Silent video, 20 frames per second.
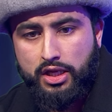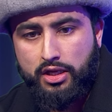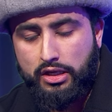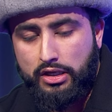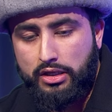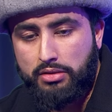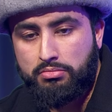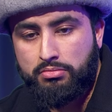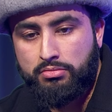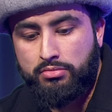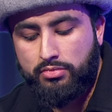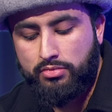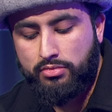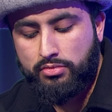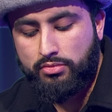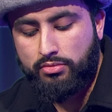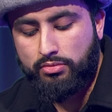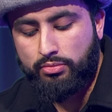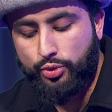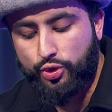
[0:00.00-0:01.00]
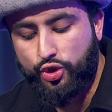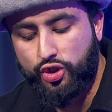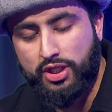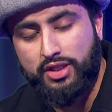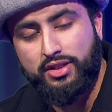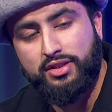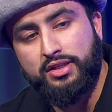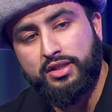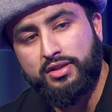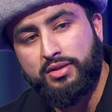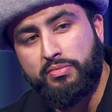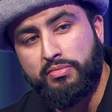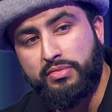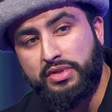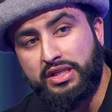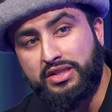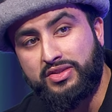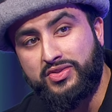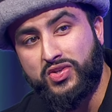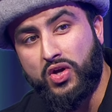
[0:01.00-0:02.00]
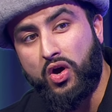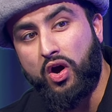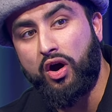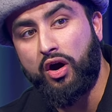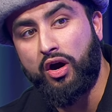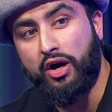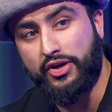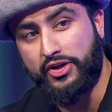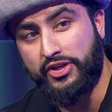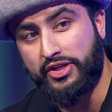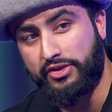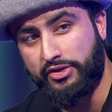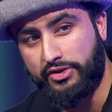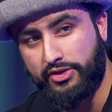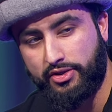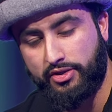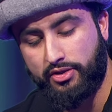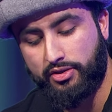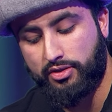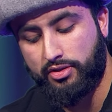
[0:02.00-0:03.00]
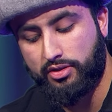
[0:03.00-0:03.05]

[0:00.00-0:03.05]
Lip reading: Mushaddad means hardened.